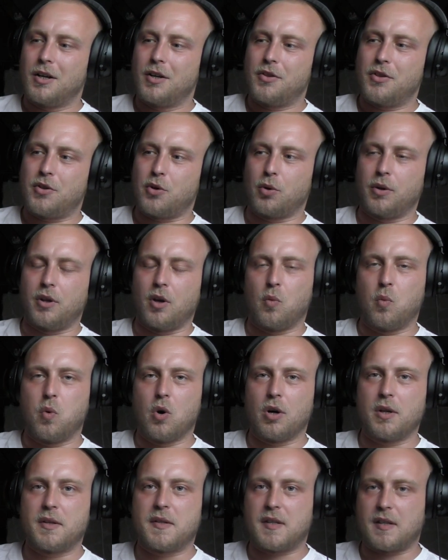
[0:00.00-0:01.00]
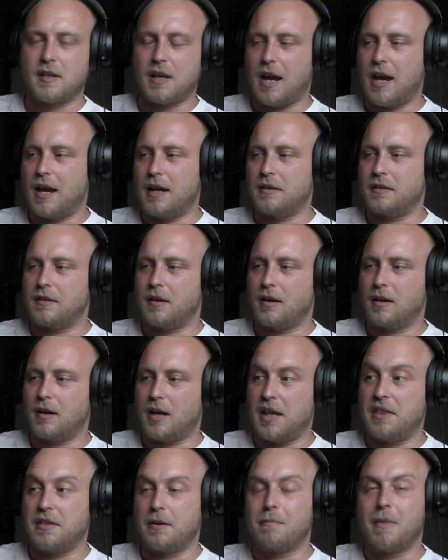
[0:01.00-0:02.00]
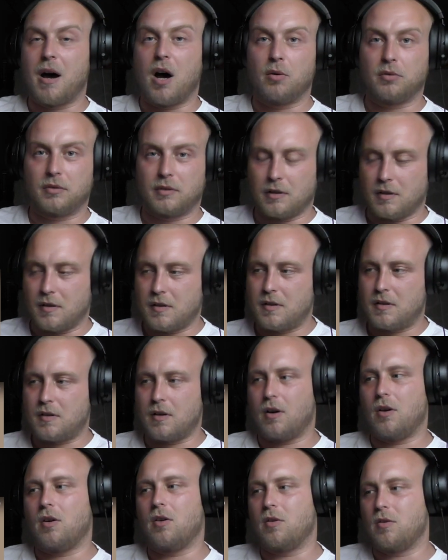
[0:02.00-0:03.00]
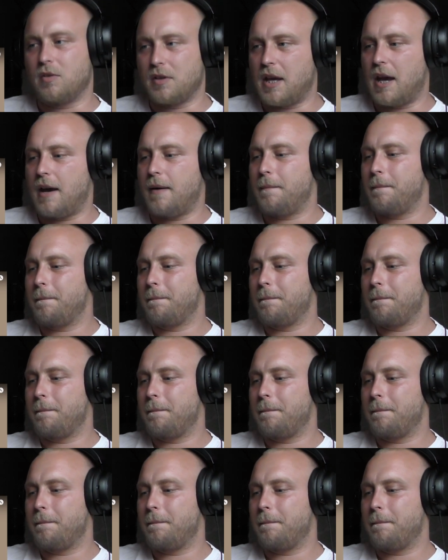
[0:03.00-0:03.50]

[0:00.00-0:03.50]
through the woods and the mountains. So, yeah.